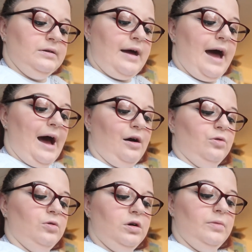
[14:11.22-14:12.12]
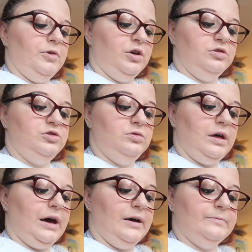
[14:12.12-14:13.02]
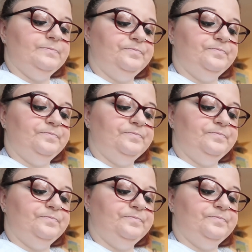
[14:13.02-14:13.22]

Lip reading: how I'm going to do that.